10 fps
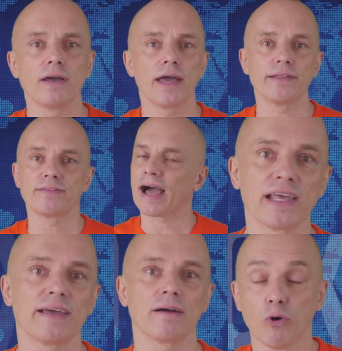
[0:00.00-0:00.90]
and
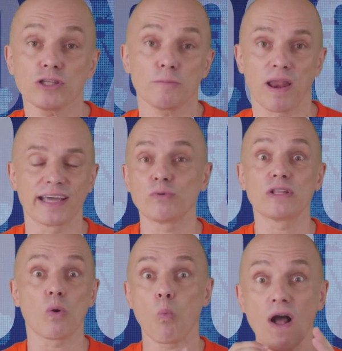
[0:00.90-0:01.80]
I multiply it with
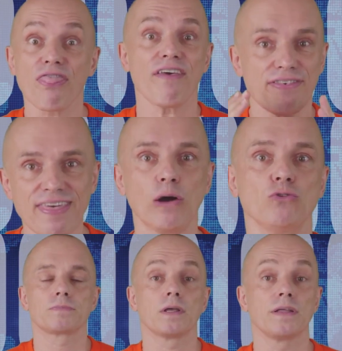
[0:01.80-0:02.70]
1,000.